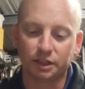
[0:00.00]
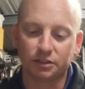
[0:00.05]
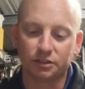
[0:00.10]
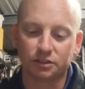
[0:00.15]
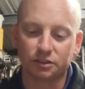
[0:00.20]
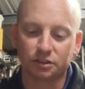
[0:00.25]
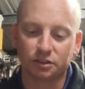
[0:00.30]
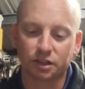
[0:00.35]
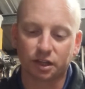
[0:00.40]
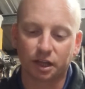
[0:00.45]

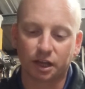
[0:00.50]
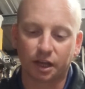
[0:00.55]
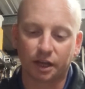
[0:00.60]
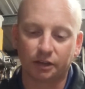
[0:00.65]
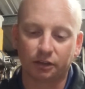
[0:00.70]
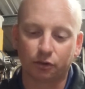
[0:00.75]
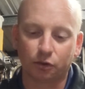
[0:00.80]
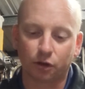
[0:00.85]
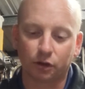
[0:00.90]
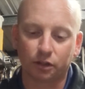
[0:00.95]
It's an
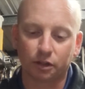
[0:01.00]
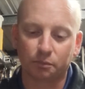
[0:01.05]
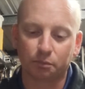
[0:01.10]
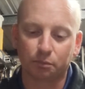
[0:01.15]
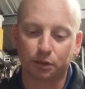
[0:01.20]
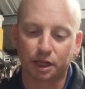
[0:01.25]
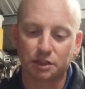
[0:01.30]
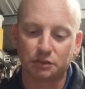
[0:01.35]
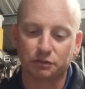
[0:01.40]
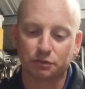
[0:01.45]
unlikely
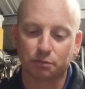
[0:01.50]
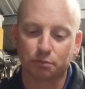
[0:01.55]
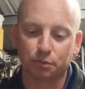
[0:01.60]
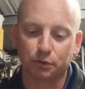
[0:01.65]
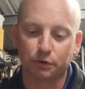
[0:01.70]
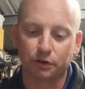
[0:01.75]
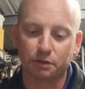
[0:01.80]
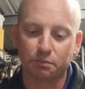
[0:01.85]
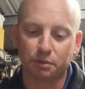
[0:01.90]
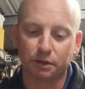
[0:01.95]
place for a
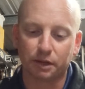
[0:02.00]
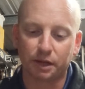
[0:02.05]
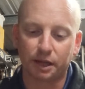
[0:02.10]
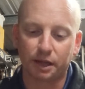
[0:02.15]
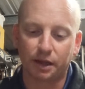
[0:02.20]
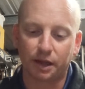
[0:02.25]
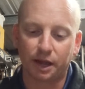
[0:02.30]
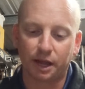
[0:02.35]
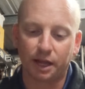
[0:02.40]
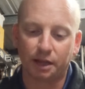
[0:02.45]
brewery, but
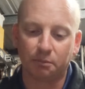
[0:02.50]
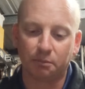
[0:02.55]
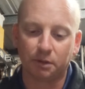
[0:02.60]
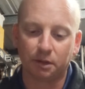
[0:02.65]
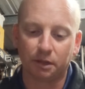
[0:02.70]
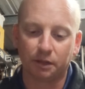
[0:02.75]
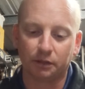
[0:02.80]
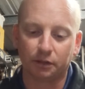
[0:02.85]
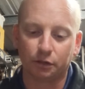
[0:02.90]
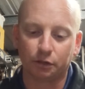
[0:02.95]
our
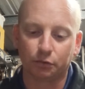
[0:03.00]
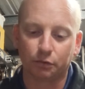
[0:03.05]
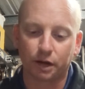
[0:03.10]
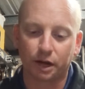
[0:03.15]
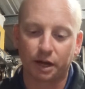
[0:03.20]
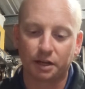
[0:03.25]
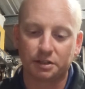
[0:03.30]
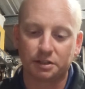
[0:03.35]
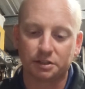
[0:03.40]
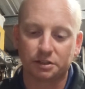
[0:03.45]
aim in the
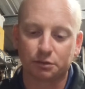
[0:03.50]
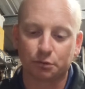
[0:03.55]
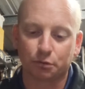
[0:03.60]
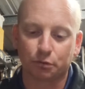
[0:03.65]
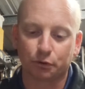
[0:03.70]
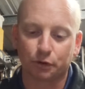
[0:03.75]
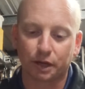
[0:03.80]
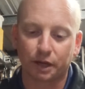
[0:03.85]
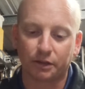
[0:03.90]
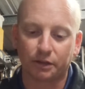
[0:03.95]
garage is to
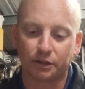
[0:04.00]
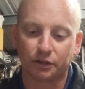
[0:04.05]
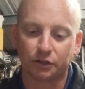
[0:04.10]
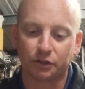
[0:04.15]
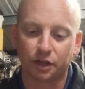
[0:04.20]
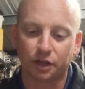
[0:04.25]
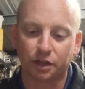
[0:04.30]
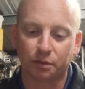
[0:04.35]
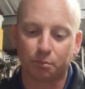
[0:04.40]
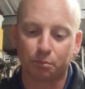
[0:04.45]
create
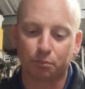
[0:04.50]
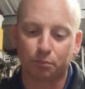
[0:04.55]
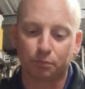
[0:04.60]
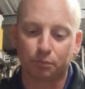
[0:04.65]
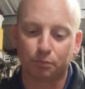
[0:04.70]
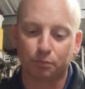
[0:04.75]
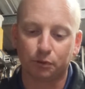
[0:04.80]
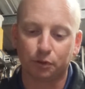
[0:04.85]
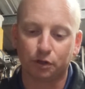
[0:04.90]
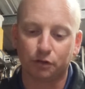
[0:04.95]
unique and
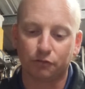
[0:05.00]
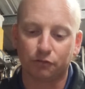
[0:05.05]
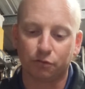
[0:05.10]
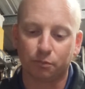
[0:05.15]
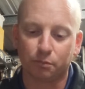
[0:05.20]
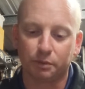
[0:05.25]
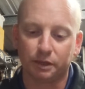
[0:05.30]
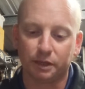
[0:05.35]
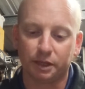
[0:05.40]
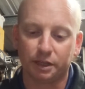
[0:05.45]

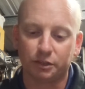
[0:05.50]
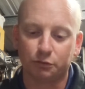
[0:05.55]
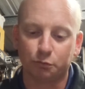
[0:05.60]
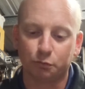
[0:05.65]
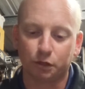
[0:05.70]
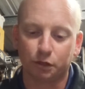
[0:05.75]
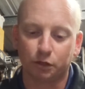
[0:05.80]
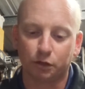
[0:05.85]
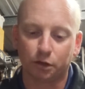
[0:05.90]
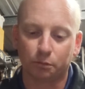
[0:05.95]
beautiful beers.
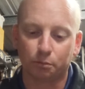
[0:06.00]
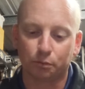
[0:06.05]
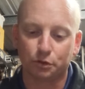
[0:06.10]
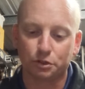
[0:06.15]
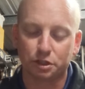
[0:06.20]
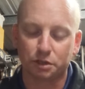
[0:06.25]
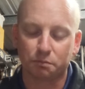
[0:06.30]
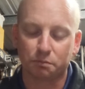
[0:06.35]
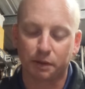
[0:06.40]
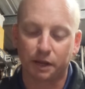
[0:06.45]
We like
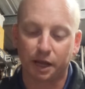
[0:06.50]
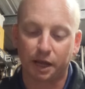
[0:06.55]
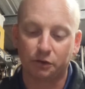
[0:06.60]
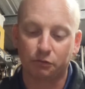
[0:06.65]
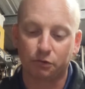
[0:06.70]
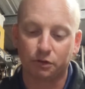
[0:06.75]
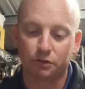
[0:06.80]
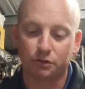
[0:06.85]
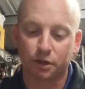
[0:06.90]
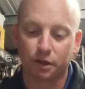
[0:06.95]
pushing
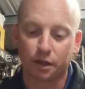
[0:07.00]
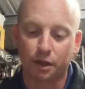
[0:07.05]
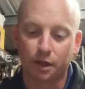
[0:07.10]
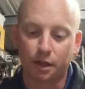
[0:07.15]
boundaries,